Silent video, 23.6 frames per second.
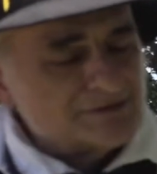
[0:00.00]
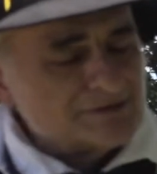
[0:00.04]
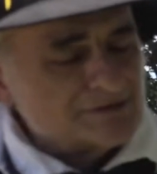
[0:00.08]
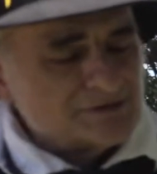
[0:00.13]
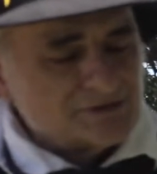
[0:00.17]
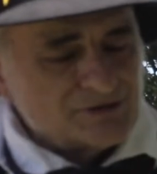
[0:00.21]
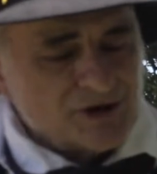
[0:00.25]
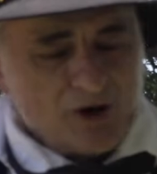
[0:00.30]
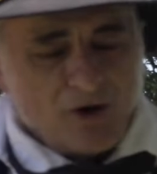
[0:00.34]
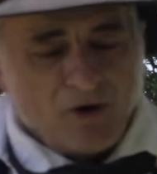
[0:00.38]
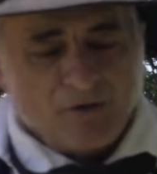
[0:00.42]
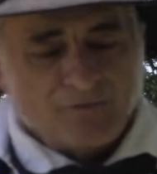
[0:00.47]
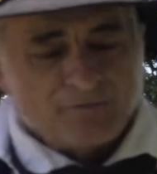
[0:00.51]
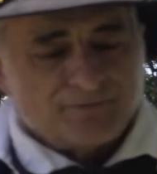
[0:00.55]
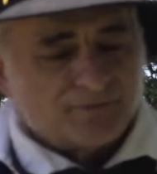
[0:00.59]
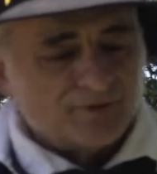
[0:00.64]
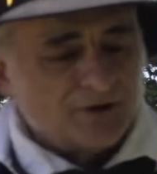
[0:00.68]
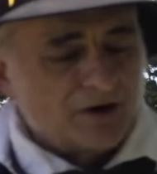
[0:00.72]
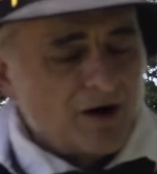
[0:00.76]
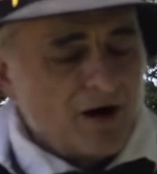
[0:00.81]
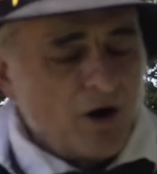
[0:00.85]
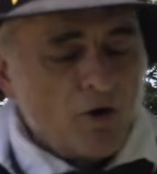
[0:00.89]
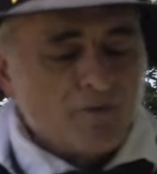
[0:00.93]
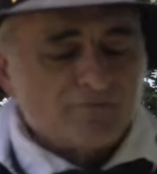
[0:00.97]
told
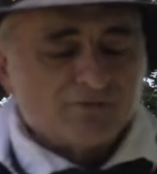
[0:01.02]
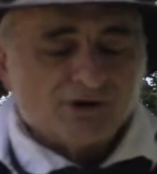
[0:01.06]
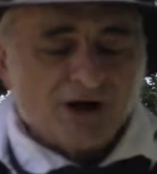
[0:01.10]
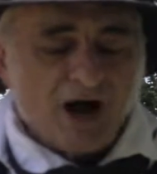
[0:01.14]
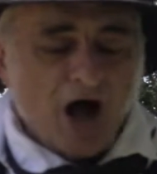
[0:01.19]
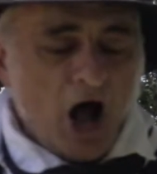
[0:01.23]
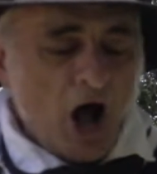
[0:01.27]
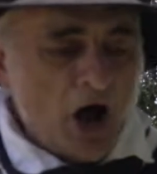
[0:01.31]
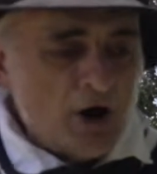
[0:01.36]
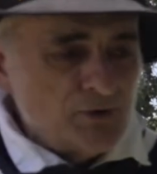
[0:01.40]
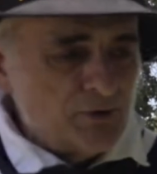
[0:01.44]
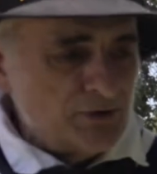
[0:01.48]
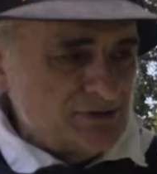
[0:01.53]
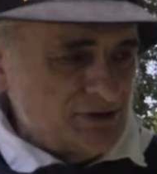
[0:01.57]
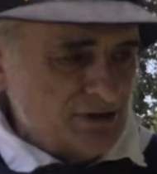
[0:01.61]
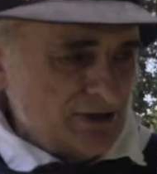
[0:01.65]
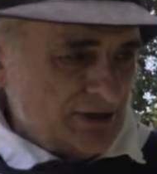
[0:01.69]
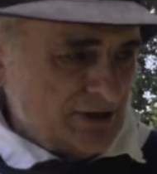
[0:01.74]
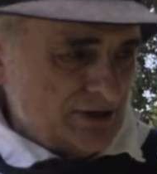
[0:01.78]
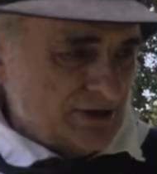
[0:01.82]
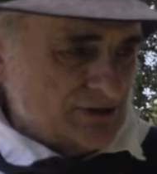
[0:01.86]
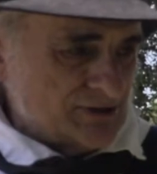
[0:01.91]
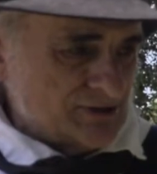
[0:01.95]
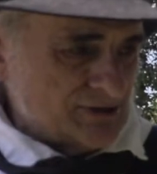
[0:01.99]
for over 100
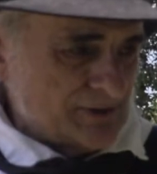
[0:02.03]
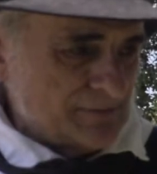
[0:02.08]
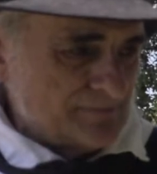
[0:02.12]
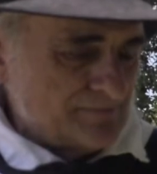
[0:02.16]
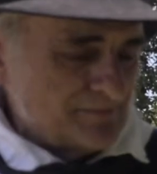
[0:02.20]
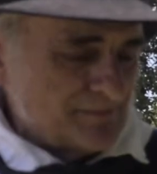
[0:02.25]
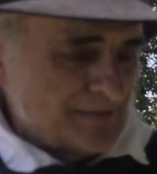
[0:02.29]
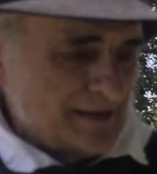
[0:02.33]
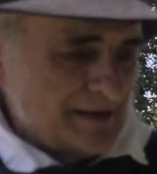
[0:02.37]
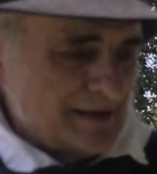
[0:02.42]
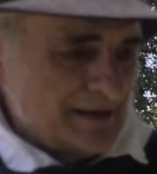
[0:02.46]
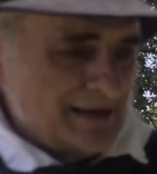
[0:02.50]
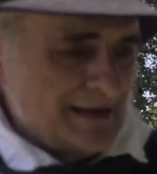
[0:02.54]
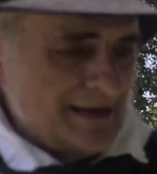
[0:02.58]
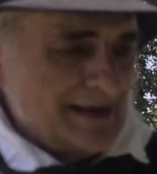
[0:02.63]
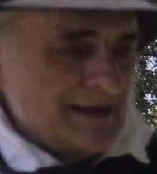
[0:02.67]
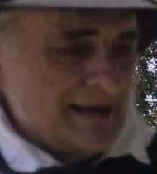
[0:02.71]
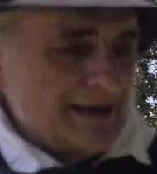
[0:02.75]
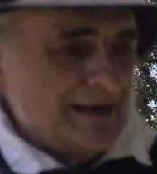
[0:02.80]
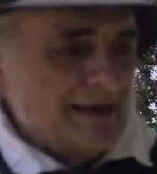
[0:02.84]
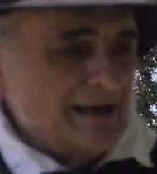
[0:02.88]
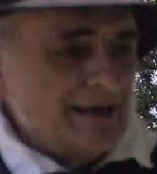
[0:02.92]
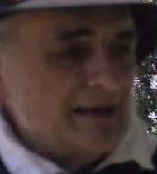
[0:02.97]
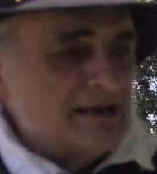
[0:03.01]
years
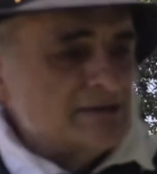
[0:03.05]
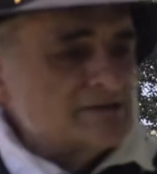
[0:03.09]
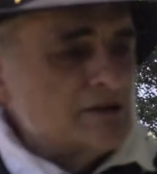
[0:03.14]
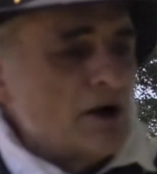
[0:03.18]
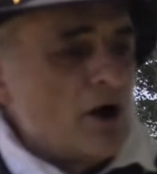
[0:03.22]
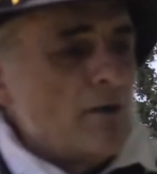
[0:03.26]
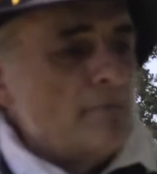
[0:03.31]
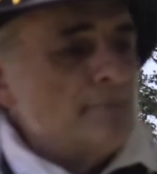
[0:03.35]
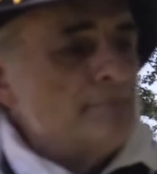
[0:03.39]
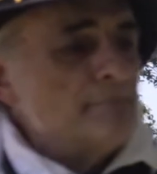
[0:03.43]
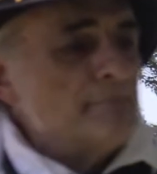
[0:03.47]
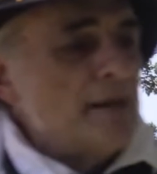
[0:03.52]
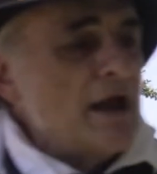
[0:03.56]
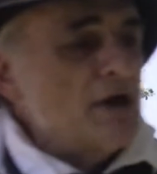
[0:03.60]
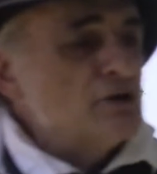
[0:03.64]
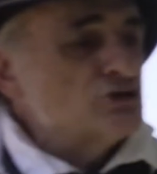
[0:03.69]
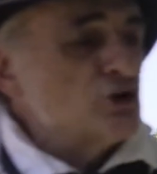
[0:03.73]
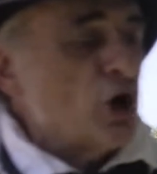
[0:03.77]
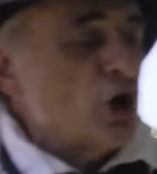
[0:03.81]
is Major